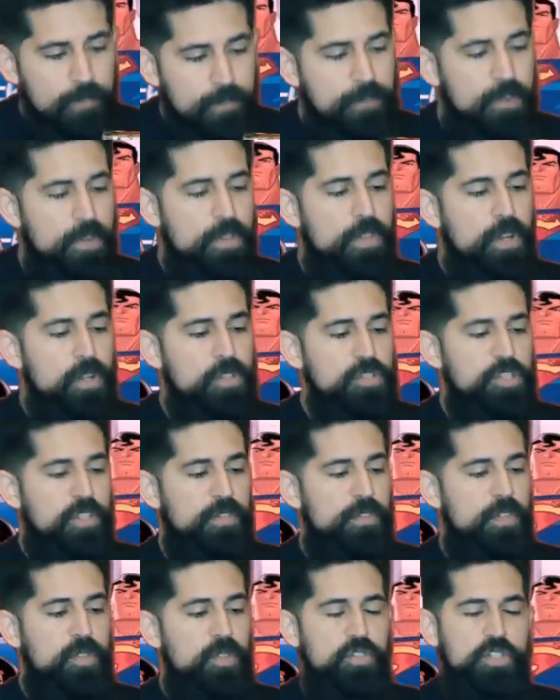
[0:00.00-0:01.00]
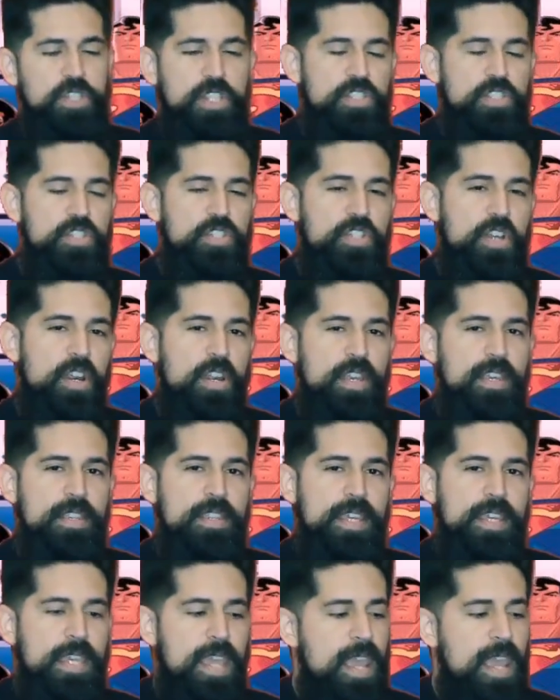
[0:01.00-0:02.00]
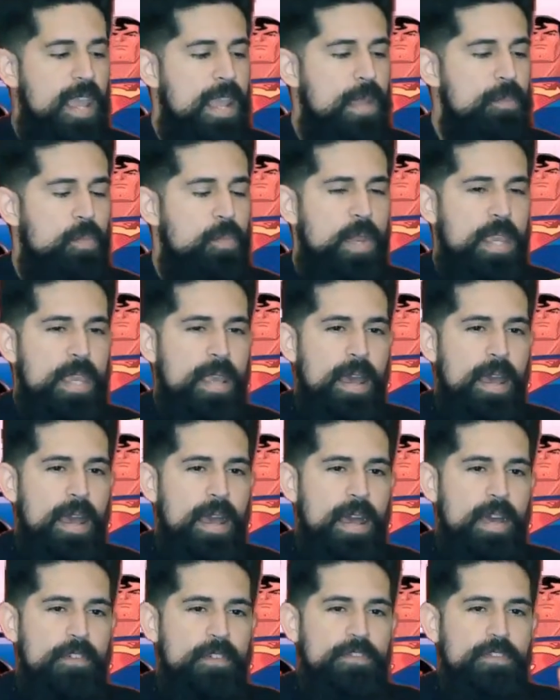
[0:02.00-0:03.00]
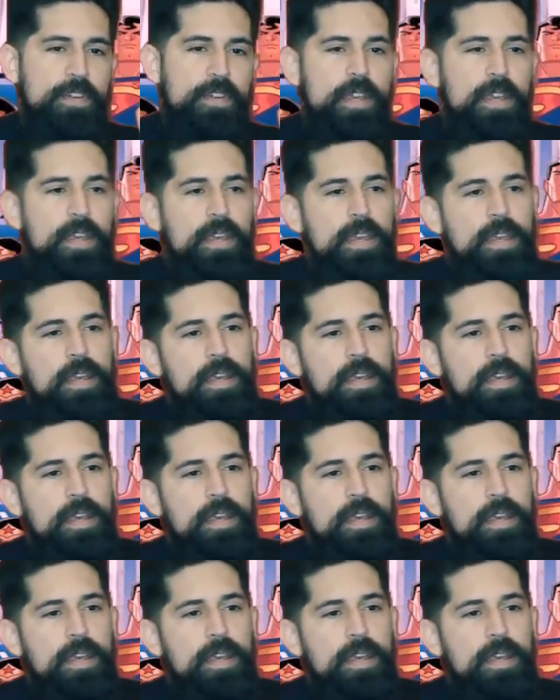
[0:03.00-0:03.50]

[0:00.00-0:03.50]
for those of you just starting the game, we have